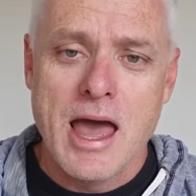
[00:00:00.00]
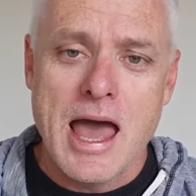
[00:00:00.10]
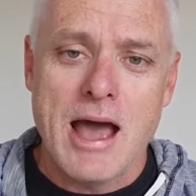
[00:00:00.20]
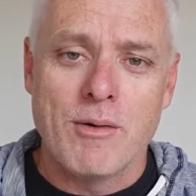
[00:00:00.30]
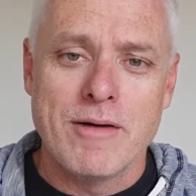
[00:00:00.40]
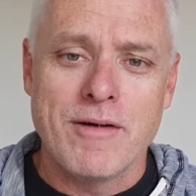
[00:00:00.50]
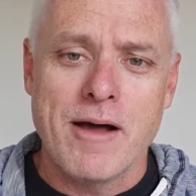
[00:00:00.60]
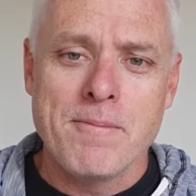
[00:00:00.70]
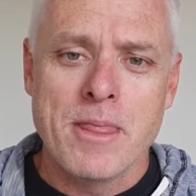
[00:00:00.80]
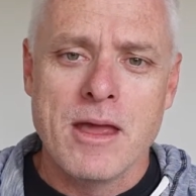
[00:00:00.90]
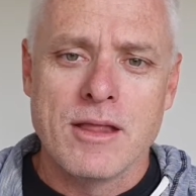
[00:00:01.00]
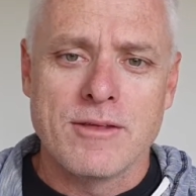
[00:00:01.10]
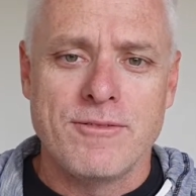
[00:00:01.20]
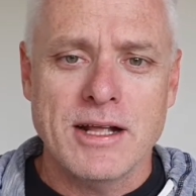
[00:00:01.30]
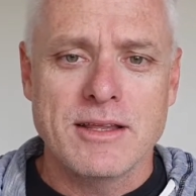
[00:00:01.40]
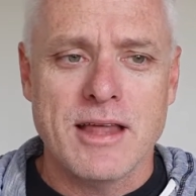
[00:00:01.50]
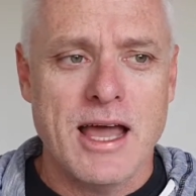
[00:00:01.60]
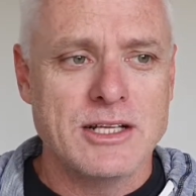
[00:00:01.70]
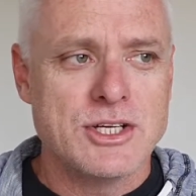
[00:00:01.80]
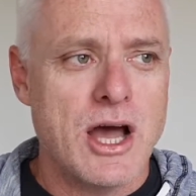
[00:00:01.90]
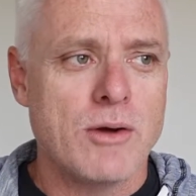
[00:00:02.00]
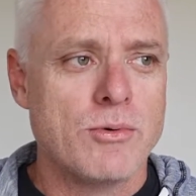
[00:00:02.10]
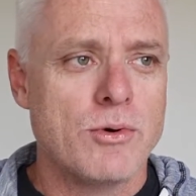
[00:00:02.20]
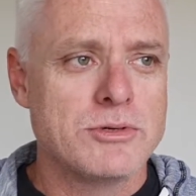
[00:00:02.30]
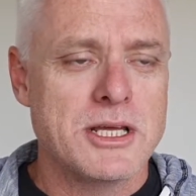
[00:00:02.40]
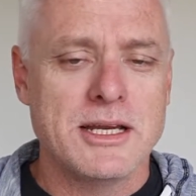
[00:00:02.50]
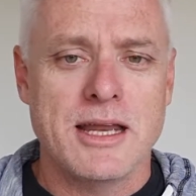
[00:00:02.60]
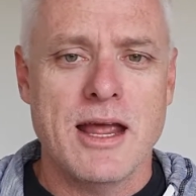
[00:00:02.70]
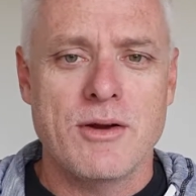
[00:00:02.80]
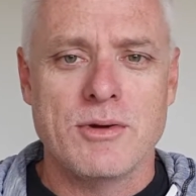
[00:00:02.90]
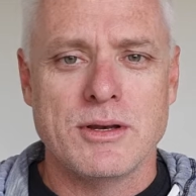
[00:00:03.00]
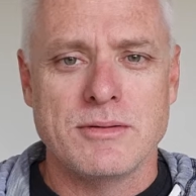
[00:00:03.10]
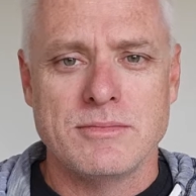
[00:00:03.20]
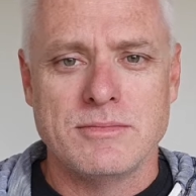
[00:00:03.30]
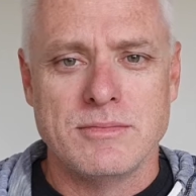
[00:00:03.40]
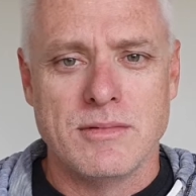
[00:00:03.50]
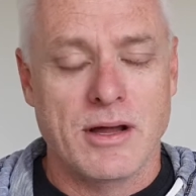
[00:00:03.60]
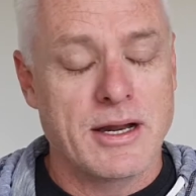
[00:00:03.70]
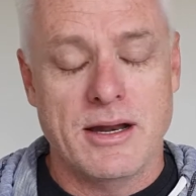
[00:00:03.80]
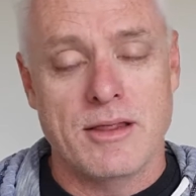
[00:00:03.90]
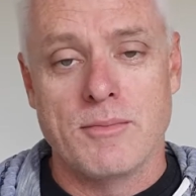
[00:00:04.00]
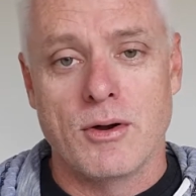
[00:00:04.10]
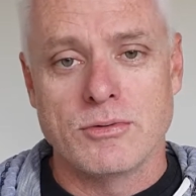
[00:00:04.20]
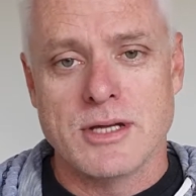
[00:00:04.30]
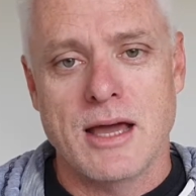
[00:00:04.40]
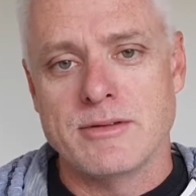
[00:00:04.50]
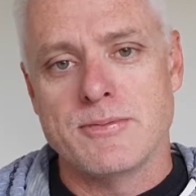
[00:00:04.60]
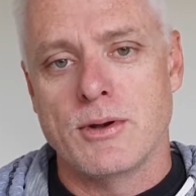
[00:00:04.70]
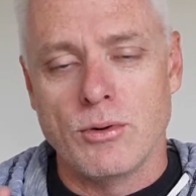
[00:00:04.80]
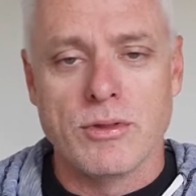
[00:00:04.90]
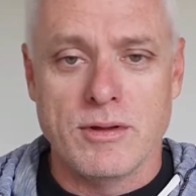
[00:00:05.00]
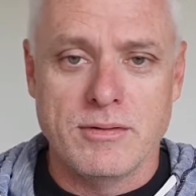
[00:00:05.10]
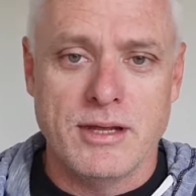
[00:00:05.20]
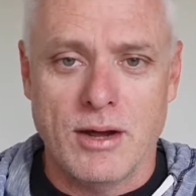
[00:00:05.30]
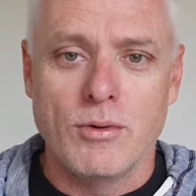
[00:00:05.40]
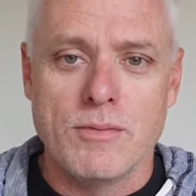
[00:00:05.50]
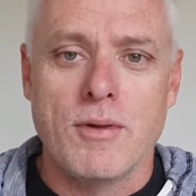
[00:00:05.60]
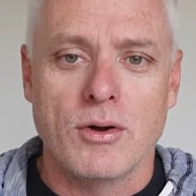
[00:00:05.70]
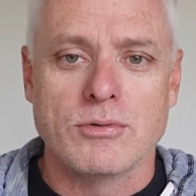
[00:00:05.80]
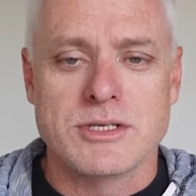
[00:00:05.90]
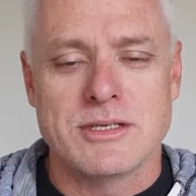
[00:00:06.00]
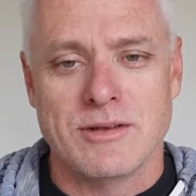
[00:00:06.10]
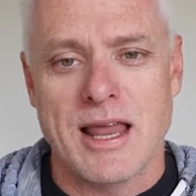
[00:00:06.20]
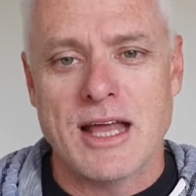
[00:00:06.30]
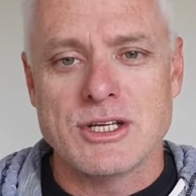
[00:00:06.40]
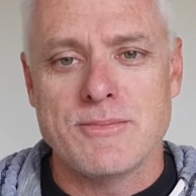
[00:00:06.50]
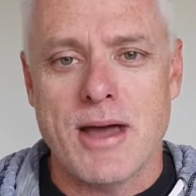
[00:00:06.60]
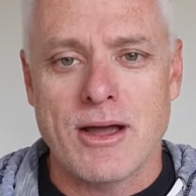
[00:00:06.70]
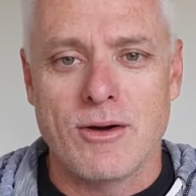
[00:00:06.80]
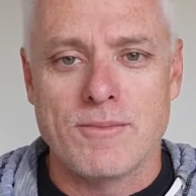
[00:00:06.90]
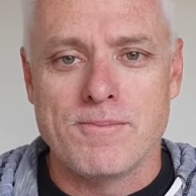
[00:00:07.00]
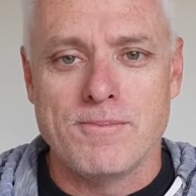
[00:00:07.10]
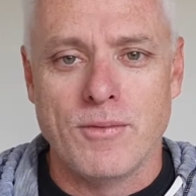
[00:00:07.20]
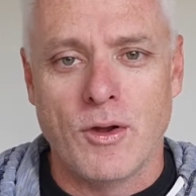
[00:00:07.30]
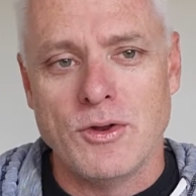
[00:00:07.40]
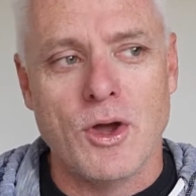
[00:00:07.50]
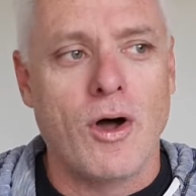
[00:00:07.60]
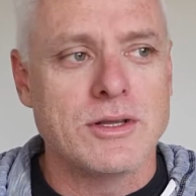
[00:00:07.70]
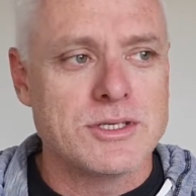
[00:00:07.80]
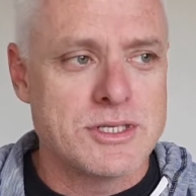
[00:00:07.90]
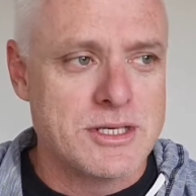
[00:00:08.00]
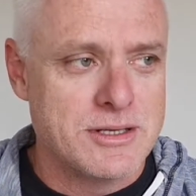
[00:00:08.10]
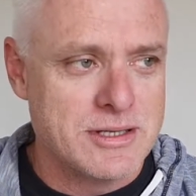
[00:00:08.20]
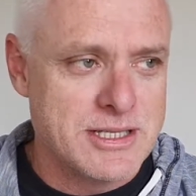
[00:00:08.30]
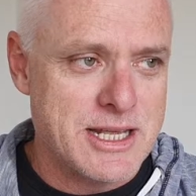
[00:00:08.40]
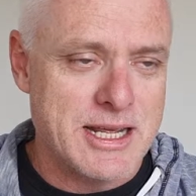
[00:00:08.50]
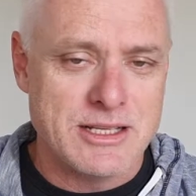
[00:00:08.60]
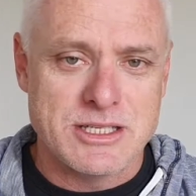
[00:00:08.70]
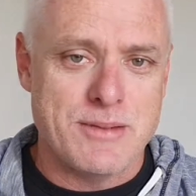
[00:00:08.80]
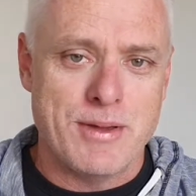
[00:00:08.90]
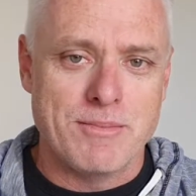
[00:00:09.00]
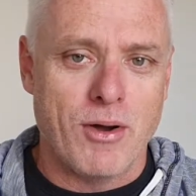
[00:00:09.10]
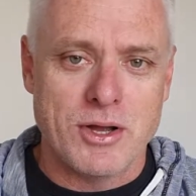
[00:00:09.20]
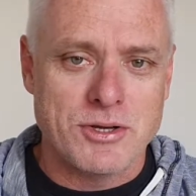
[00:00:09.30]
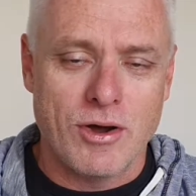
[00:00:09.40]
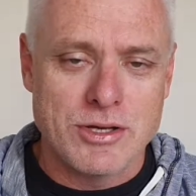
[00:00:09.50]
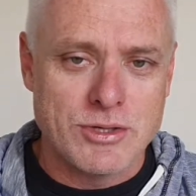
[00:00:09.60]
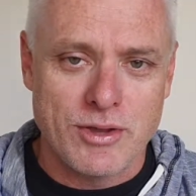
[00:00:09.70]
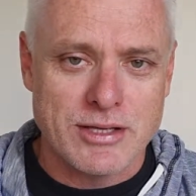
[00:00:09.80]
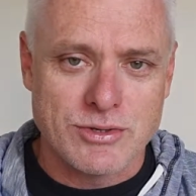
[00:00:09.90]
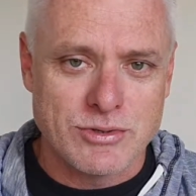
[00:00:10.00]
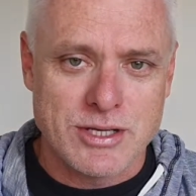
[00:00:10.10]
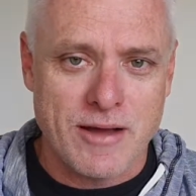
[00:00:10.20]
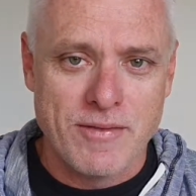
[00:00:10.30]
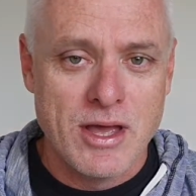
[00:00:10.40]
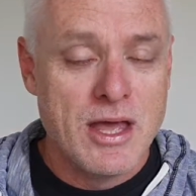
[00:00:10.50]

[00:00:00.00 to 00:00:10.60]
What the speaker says: However, the fact that they had Ja Rule sitting there, and I don't know the models' names, but all the models lounging back on yachts and sipping Mai Tais and all that sort of stuff,